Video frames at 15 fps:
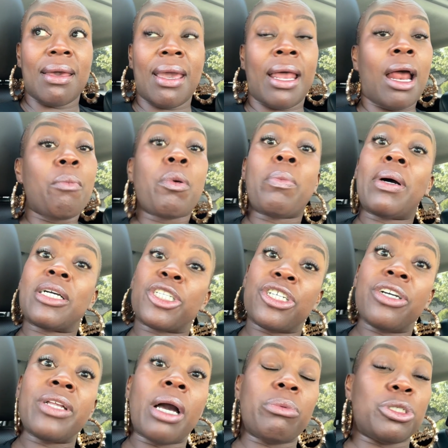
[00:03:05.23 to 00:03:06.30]
And I remember I
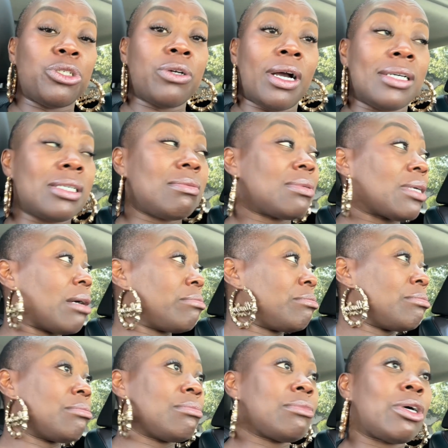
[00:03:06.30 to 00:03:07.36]
shared that with you guys. I was like,
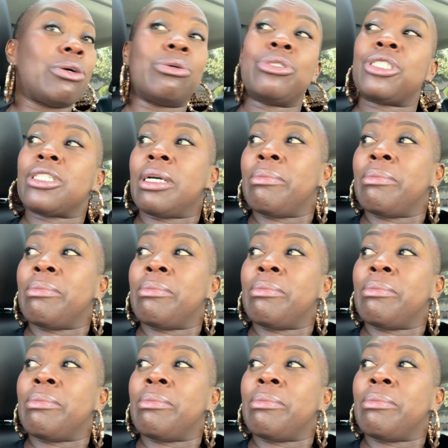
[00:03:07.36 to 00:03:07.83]
Coach,